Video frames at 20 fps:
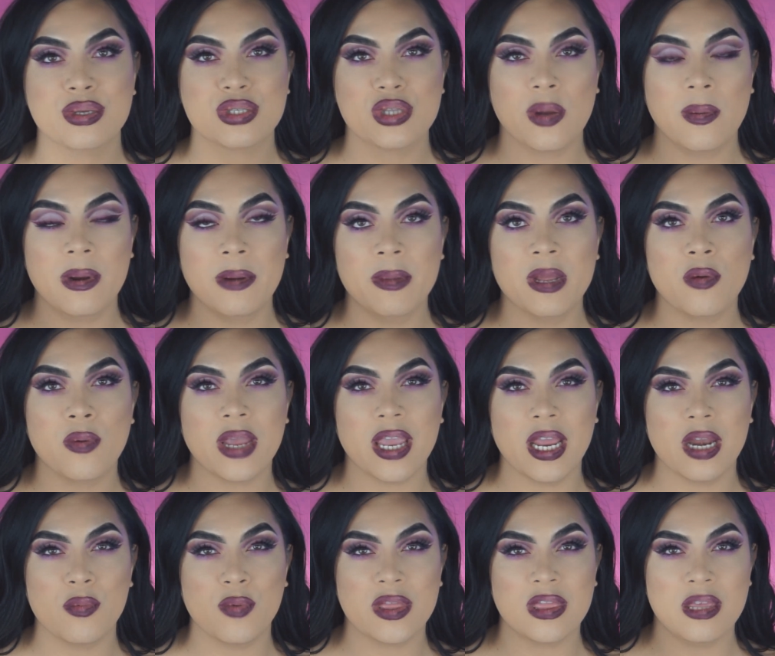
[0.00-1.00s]
So I'm going to be going
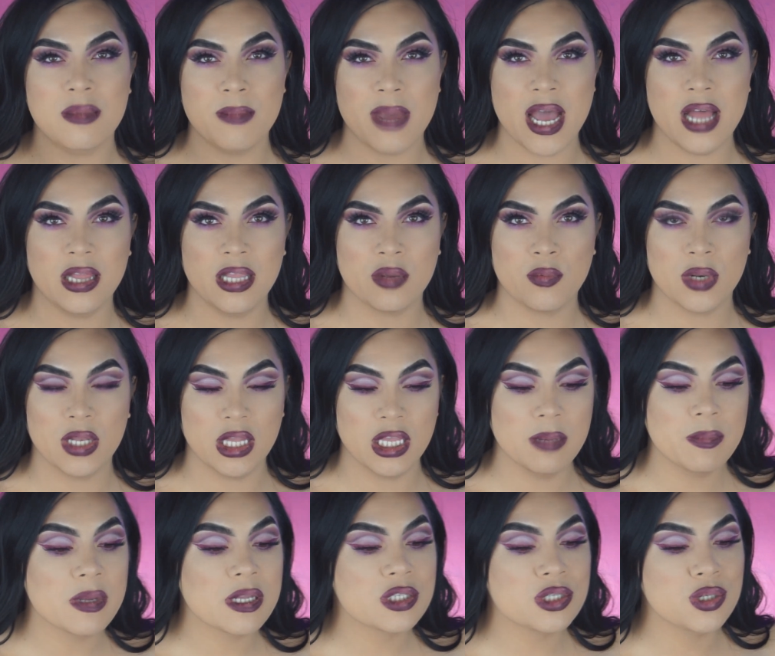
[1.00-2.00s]
in with the matte liquid
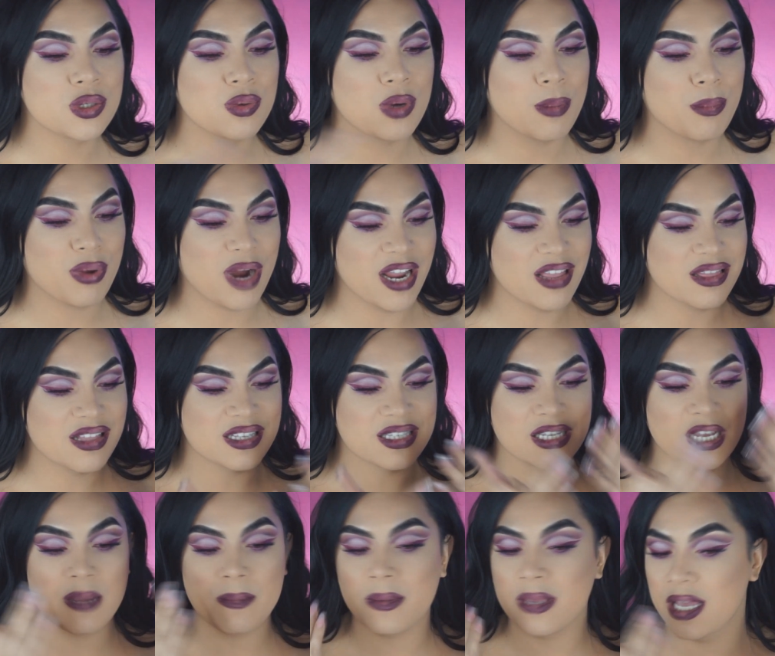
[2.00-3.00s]
lip to brighten
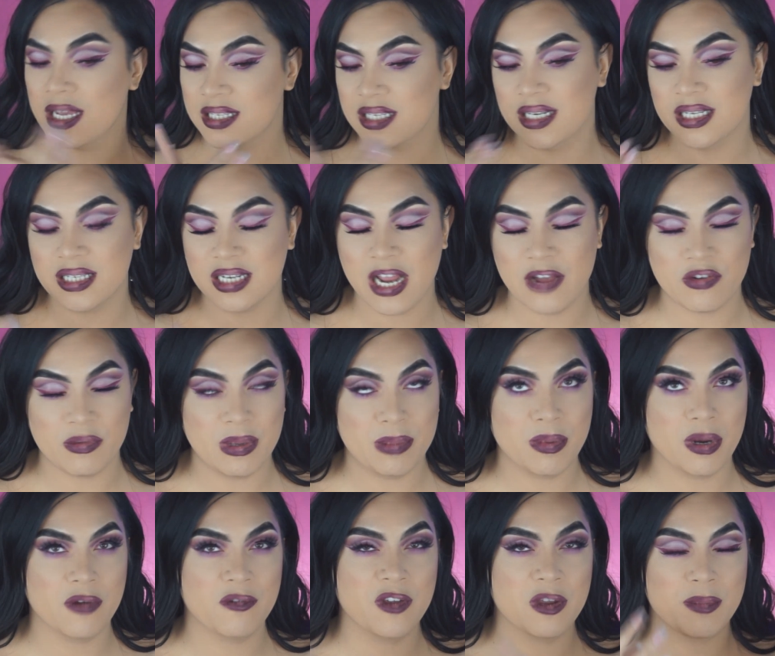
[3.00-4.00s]
this up. Yes, it doesn't have to be
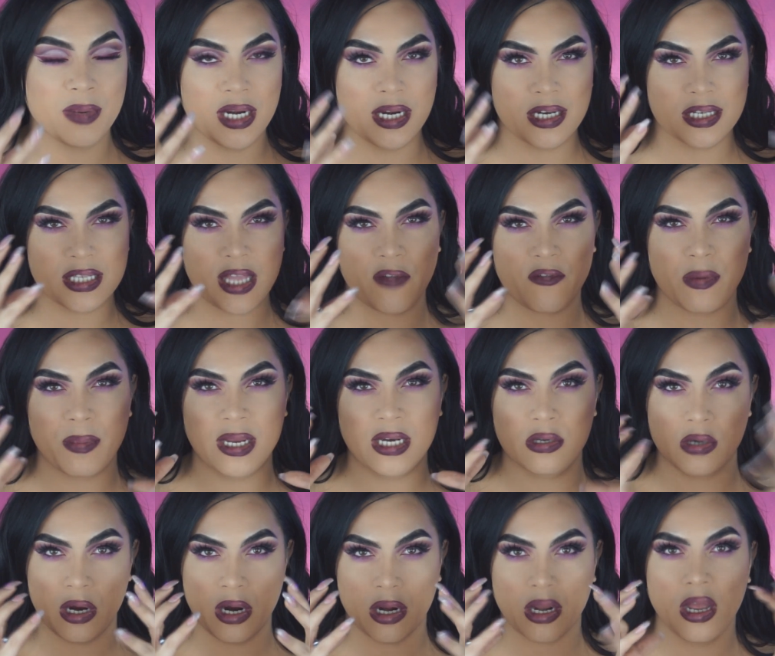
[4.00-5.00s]
perfect, but it does have to be
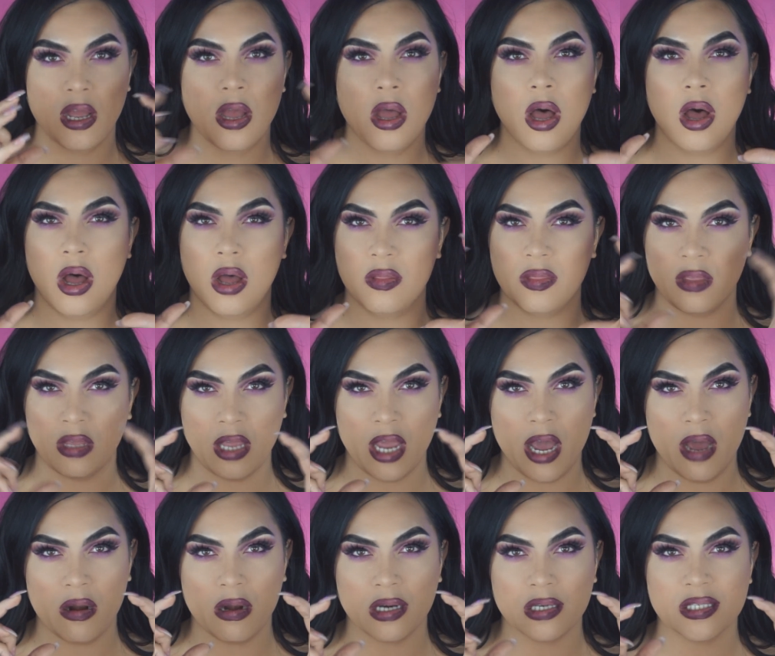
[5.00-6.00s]
dark on the
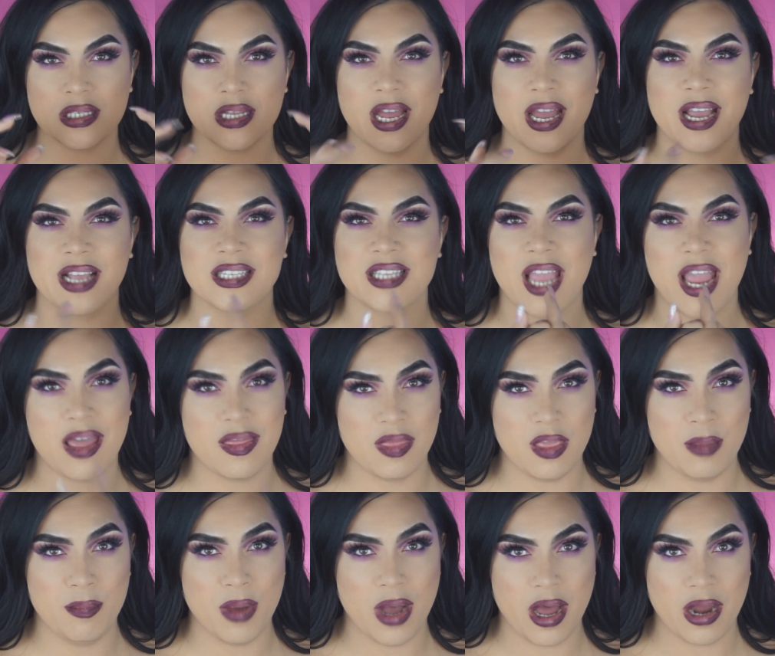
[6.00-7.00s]
outer sides and
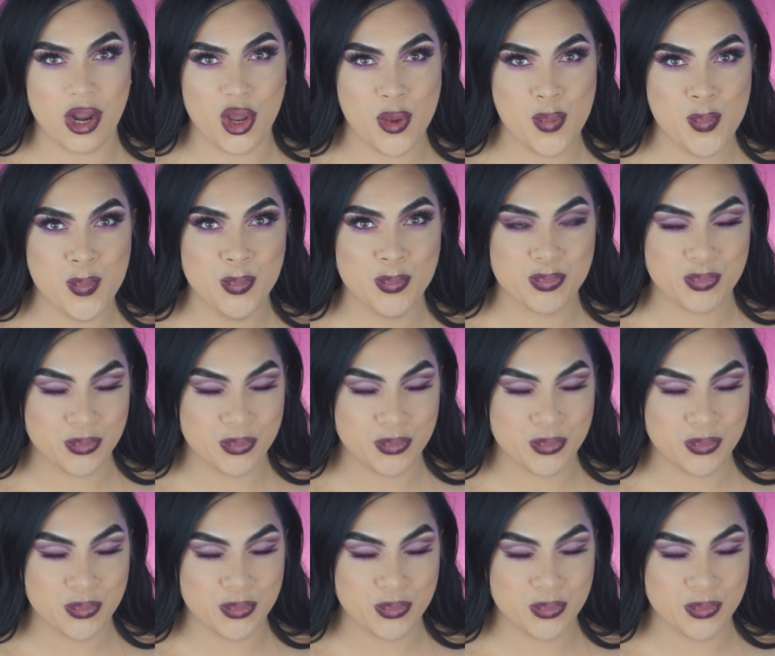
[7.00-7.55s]
the bottom.